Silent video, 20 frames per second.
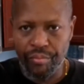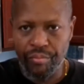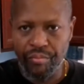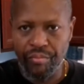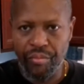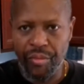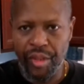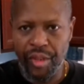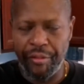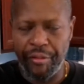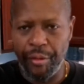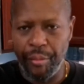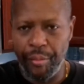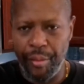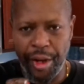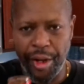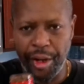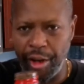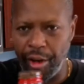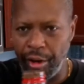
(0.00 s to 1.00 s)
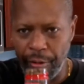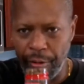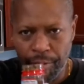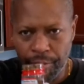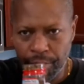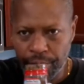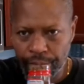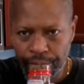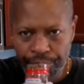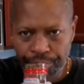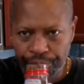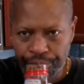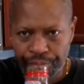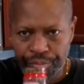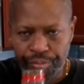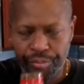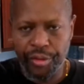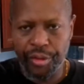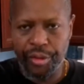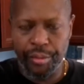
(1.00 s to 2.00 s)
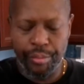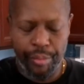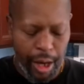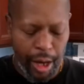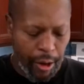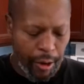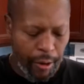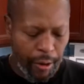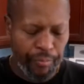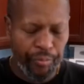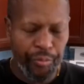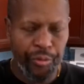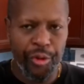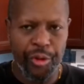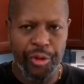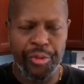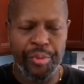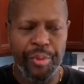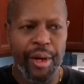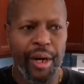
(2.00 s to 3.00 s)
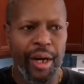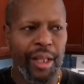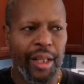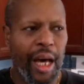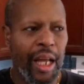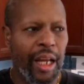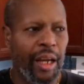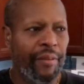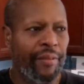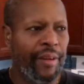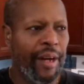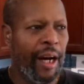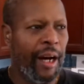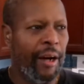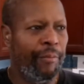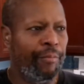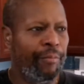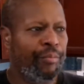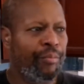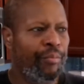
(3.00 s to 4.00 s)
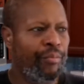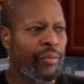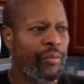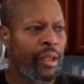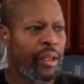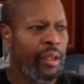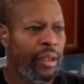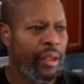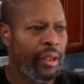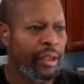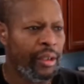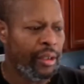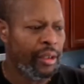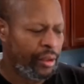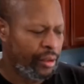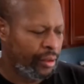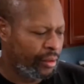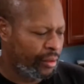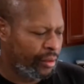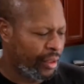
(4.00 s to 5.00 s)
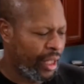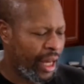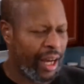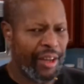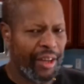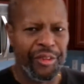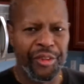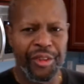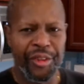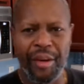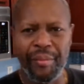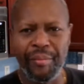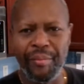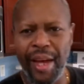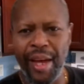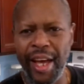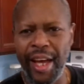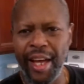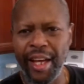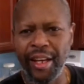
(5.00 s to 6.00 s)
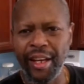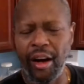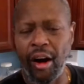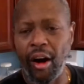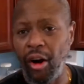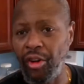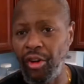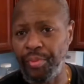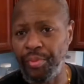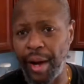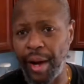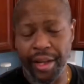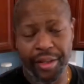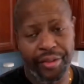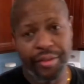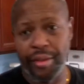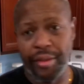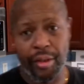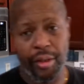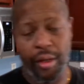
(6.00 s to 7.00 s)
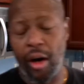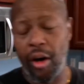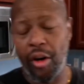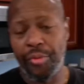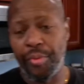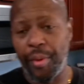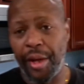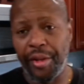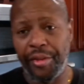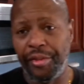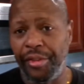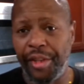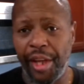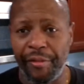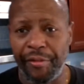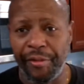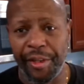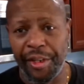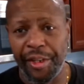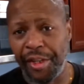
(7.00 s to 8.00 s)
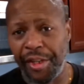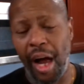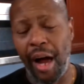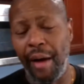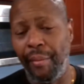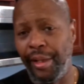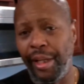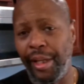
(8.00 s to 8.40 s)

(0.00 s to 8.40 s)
that familiar smell, you smell a lot of um, uh, nutmeg, allspice. Allspice is definitely dominant